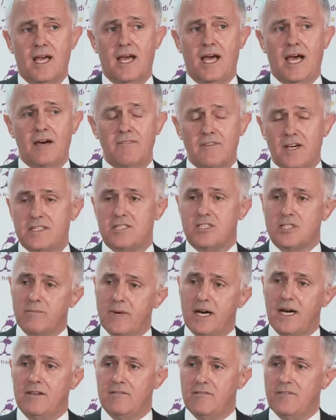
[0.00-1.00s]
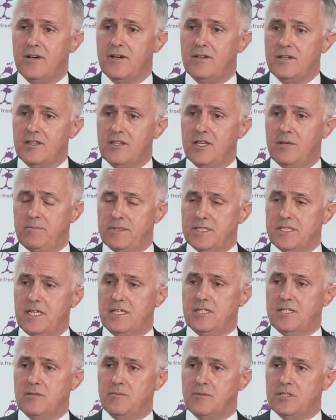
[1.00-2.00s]
have a smartphone in their
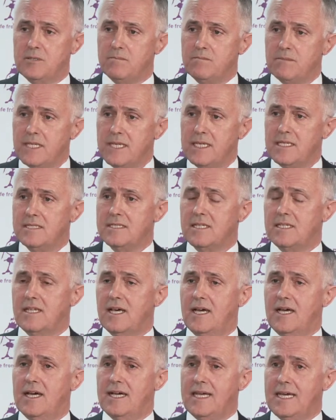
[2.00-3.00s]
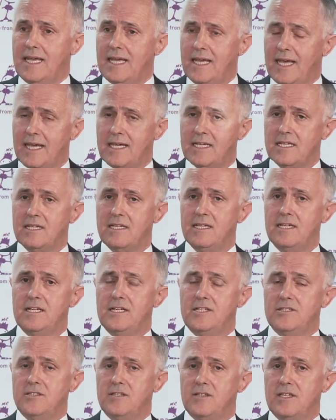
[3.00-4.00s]
possession, which means that they are connected
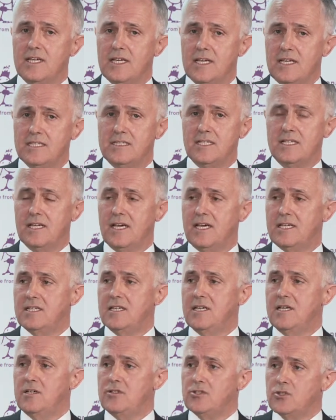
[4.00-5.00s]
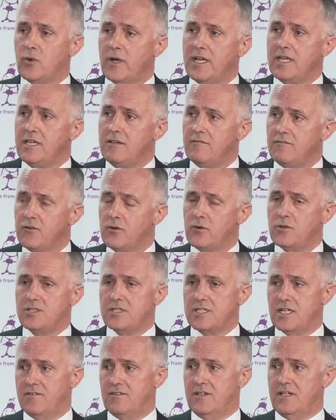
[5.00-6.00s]
to the internet
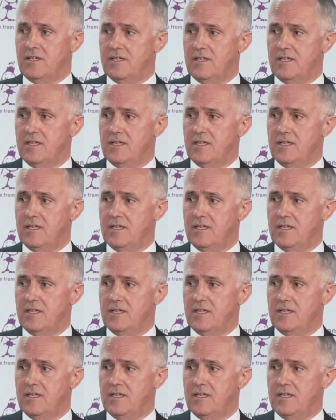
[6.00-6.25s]
24/7.